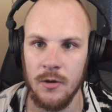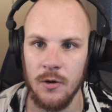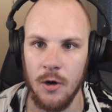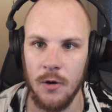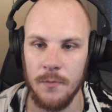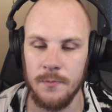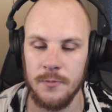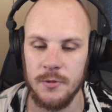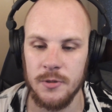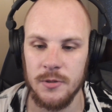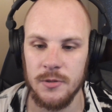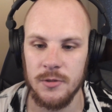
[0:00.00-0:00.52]

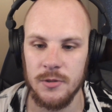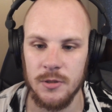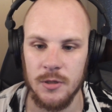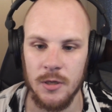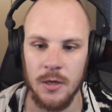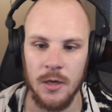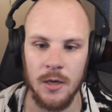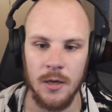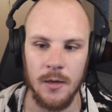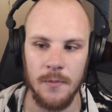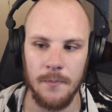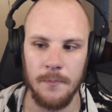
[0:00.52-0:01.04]

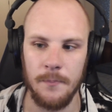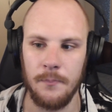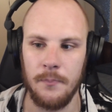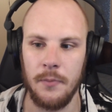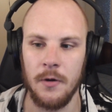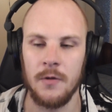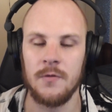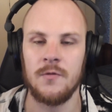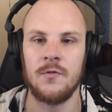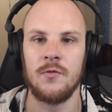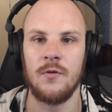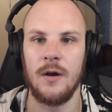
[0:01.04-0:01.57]
options
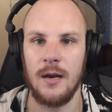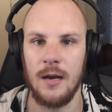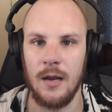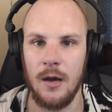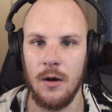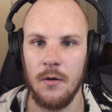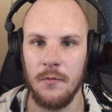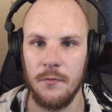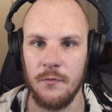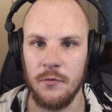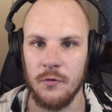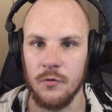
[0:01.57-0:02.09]
but to
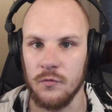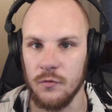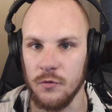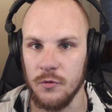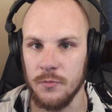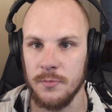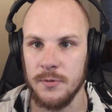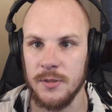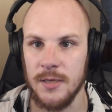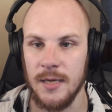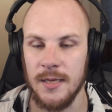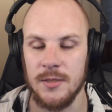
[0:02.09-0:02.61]
allow for
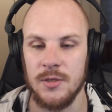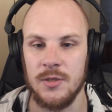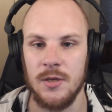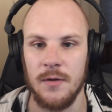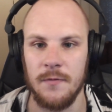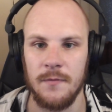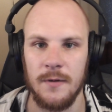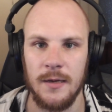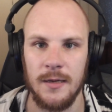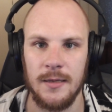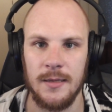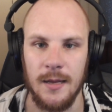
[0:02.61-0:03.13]
groups and
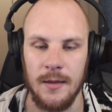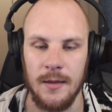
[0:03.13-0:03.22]
stuff like